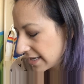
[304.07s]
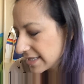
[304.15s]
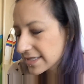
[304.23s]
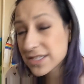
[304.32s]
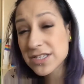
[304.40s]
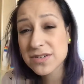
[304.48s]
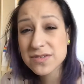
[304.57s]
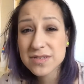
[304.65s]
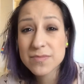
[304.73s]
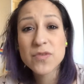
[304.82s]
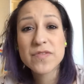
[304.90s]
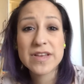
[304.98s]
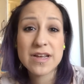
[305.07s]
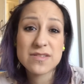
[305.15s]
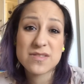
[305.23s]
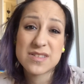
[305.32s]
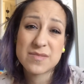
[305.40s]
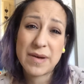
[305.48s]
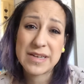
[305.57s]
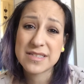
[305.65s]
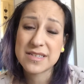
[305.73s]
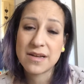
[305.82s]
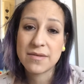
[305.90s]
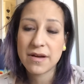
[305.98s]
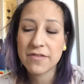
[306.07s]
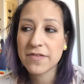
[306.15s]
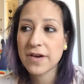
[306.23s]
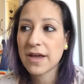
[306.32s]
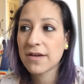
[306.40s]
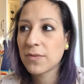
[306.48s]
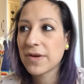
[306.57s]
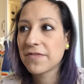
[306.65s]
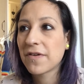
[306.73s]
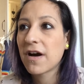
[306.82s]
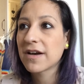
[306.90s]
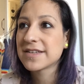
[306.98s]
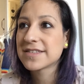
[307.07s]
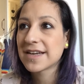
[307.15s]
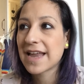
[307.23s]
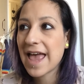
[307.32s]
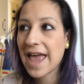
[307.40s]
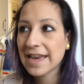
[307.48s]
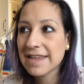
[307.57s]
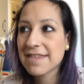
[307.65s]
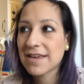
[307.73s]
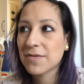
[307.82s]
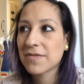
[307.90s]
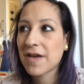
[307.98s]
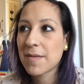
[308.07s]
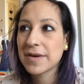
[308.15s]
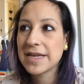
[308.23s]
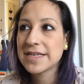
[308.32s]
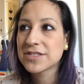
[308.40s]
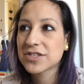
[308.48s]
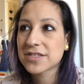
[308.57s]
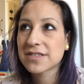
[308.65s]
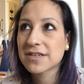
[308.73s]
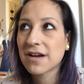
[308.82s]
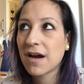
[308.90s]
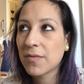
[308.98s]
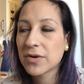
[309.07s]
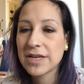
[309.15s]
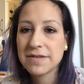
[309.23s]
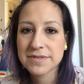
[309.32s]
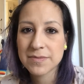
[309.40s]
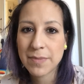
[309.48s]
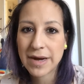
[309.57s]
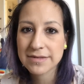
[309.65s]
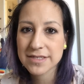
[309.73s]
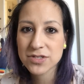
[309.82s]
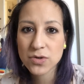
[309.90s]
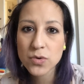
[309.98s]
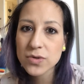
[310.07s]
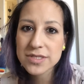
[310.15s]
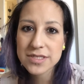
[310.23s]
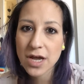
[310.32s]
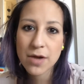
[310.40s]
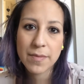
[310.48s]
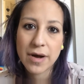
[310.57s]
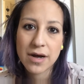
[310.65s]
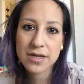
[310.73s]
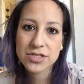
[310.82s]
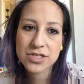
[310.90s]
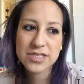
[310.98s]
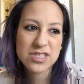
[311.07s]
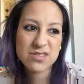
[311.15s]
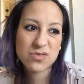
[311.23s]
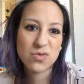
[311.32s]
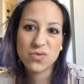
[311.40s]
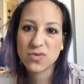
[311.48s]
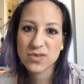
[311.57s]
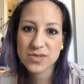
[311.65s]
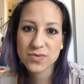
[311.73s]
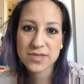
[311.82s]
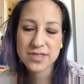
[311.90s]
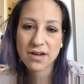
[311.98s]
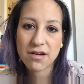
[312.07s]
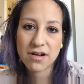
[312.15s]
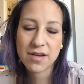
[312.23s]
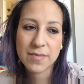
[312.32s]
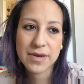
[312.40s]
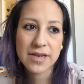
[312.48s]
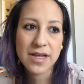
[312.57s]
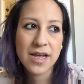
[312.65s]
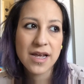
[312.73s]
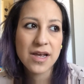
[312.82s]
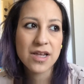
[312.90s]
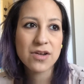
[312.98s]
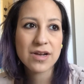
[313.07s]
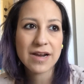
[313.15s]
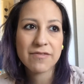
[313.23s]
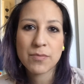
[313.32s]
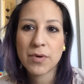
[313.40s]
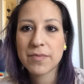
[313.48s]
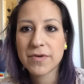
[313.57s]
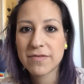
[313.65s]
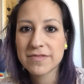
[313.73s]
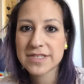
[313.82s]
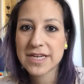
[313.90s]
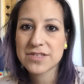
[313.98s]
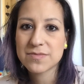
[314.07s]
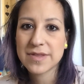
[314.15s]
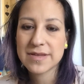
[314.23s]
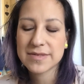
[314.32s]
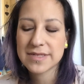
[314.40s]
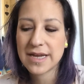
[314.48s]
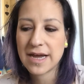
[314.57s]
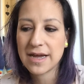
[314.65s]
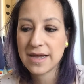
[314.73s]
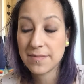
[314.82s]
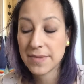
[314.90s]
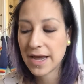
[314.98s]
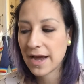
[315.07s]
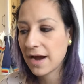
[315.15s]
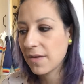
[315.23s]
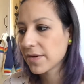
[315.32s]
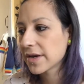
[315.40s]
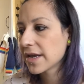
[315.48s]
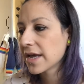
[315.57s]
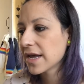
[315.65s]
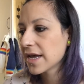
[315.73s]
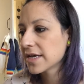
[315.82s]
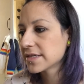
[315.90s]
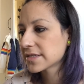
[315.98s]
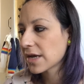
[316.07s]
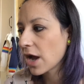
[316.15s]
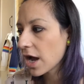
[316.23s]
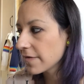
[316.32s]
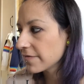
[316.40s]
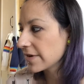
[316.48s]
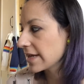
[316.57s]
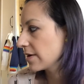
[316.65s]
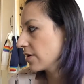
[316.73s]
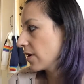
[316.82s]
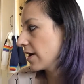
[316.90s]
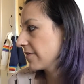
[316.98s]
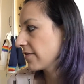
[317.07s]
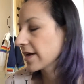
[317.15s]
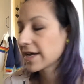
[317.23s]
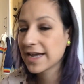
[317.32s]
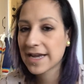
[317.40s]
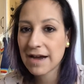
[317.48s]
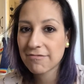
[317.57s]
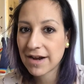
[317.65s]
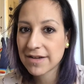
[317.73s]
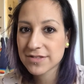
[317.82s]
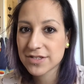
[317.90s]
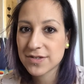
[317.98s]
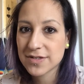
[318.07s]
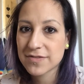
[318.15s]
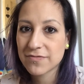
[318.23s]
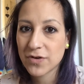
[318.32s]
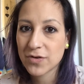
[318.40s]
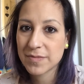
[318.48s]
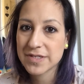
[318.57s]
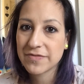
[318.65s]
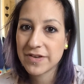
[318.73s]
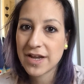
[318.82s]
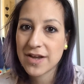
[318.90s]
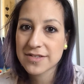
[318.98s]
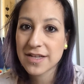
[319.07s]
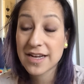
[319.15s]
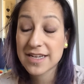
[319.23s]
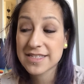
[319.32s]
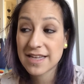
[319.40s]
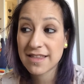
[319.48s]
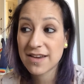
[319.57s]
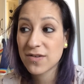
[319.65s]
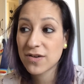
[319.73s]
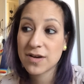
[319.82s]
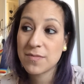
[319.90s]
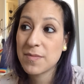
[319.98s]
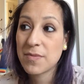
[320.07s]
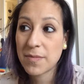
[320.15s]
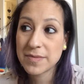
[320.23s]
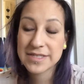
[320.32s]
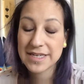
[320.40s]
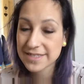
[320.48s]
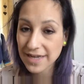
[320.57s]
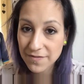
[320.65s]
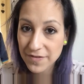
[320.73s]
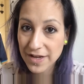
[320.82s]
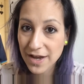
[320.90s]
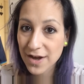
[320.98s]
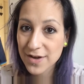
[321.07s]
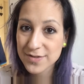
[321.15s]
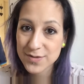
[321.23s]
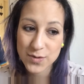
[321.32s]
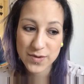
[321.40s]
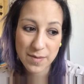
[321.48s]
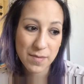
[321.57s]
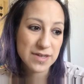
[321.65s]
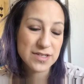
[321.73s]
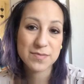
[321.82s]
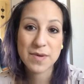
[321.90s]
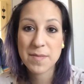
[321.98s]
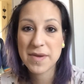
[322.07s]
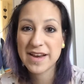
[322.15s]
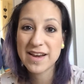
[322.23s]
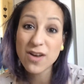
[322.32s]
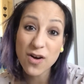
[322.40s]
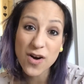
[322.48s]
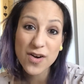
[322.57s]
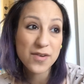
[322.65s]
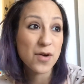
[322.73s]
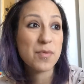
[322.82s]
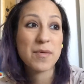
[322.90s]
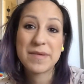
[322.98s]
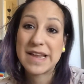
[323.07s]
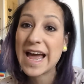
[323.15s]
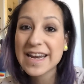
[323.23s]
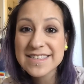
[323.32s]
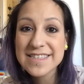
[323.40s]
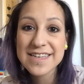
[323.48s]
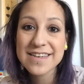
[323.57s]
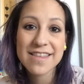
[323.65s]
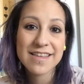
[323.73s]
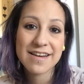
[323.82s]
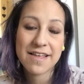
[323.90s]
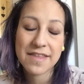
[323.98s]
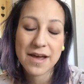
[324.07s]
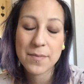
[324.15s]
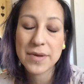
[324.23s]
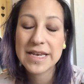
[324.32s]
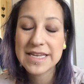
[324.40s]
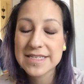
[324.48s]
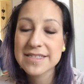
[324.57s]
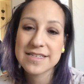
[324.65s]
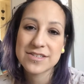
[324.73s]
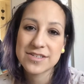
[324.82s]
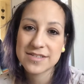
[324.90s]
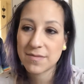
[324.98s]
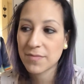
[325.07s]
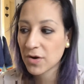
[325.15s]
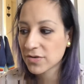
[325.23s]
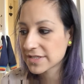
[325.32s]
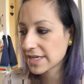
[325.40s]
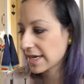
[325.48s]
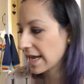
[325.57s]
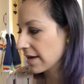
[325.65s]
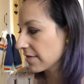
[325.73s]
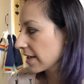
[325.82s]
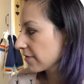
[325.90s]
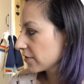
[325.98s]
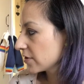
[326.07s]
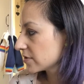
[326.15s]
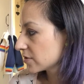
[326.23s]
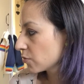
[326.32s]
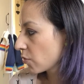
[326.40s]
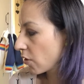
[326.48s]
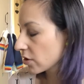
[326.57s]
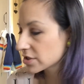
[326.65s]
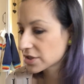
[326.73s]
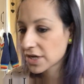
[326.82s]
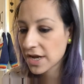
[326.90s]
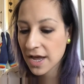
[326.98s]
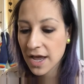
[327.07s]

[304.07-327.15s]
need to do some more videos on Sebastian. I feel like we've hardly done anything with him, and he's just come on leaps and bounds. He talks so much. He just talks all the time, and you can have a proper conversation with him now. And so hopefully if I can get round to doing some Vlogmas videos, like I said, they're not going to be proper sit-down videos, or they might just be a minute long, not properly edited, nothing like that. But at least it's just some content out there for you to watch.